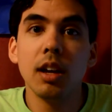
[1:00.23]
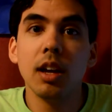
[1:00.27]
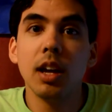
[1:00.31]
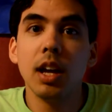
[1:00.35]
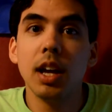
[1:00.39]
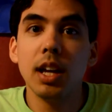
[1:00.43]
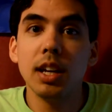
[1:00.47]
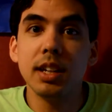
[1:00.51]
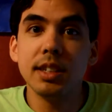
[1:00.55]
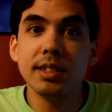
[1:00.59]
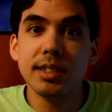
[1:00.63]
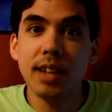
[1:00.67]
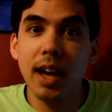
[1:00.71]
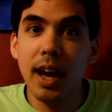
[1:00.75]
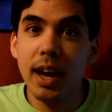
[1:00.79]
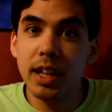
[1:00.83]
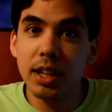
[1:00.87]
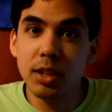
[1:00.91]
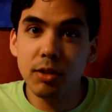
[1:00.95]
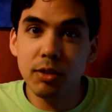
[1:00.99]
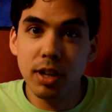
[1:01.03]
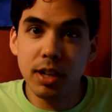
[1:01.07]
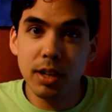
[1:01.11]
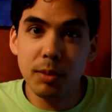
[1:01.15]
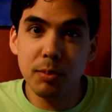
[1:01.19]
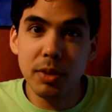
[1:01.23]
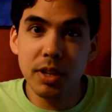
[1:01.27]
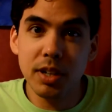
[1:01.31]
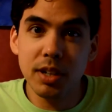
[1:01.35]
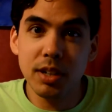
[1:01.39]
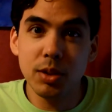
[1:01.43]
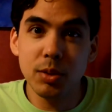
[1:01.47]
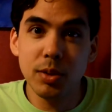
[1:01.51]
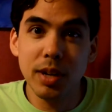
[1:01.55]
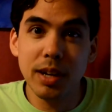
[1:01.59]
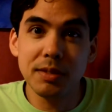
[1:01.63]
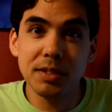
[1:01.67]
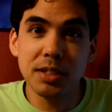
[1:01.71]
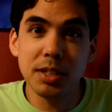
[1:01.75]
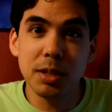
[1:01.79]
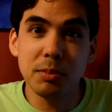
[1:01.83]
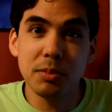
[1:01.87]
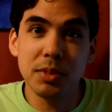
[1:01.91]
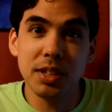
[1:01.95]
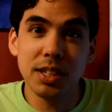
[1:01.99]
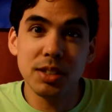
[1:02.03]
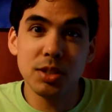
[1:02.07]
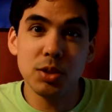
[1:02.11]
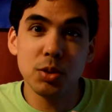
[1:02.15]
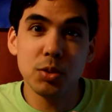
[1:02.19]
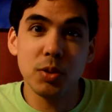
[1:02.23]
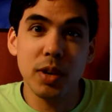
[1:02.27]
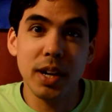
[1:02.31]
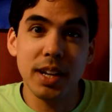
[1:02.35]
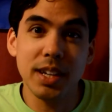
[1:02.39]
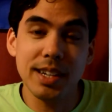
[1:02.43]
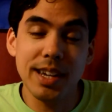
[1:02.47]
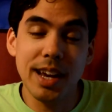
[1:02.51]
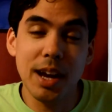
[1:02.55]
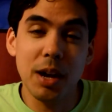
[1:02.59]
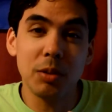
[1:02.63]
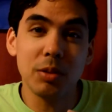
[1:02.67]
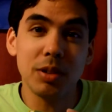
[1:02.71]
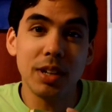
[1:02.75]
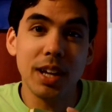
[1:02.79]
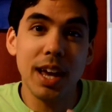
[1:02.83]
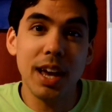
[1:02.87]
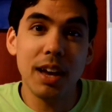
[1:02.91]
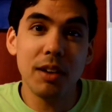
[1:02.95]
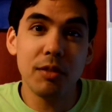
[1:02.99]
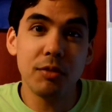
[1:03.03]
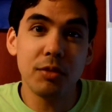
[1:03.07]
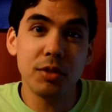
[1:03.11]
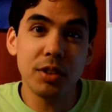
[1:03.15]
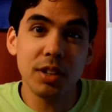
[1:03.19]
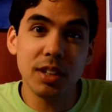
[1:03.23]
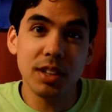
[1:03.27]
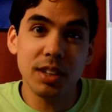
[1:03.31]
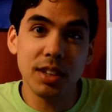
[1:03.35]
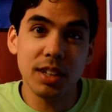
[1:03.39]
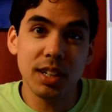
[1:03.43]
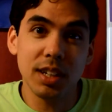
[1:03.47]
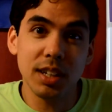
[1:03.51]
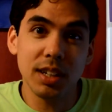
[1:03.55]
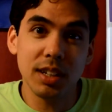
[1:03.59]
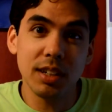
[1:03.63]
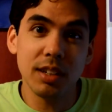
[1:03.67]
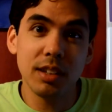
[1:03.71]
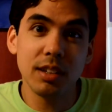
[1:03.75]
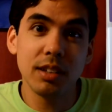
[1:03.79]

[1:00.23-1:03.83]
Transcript: it is highly recommended you have something to write down everything